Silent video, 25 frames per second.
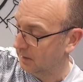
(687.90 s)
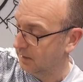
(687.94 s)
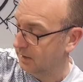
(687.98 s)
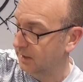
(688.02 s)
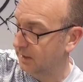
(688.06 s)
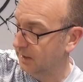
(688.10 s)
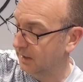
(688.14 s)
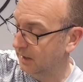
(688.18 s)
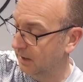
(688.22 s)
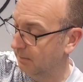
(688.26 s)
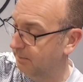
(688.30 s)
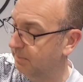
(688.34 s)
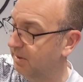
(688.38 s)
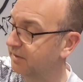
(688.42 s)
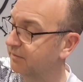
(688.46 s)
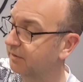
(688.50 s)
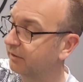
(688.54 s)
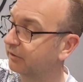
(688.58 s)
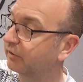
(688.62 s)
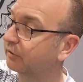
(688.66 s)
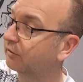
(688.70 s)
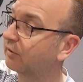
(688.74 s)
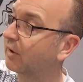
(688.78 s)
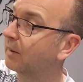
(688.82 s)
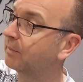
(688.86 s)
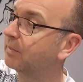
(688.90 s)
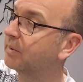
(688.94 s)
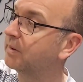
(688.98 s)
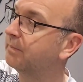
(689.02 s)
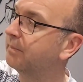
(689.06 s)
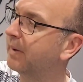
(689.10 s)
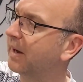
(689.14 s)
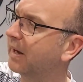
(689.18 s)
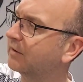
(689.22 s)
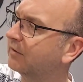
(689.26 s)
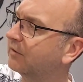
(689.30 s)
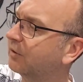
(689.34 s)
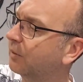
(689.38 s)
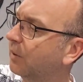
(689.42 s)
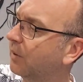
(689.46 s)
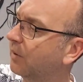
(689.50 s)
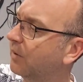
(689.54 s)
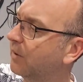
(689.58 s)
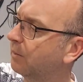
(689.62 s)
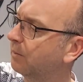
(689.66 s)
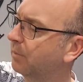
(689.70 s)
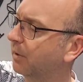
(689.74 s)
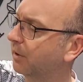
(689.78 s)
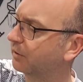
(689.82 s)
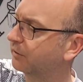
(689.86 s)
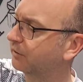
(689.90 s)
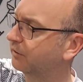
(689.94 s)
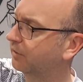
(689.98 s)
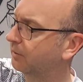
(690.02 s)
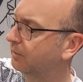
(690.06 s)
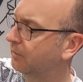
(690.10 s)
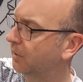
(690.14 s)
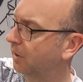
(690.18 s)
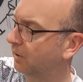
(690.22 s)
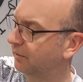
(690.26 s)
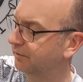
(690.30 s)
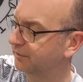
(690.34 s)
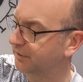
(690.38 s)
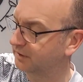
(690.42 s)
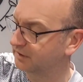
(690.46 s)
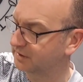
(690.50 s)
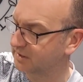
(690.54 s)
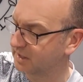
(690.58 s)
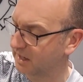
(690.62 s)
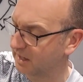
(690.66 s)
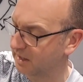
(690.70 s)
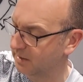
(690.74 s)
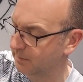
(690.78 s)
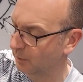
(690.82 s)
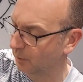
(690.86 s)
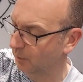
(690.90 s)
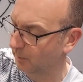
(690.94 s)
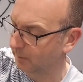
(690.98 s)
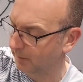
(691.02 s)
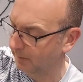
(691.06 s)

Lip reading: you know, a bit of a scrappy battle at the bottom of the table,